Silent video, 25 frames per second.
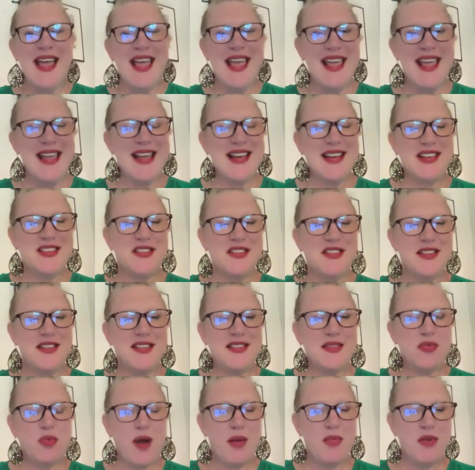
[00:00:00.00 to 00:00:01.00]
And
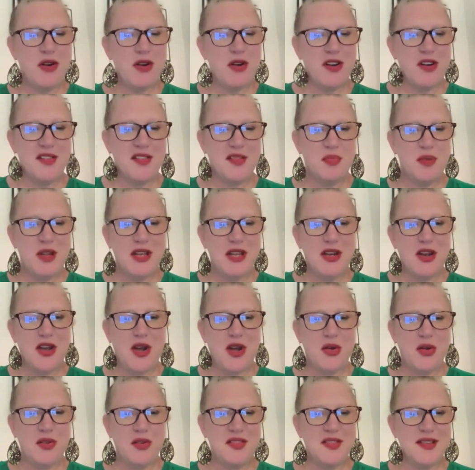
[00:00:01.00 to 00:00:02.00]
this webinar is being
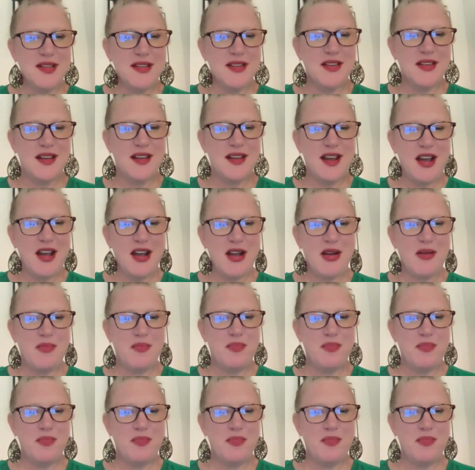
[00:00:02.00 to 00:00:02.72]
hosted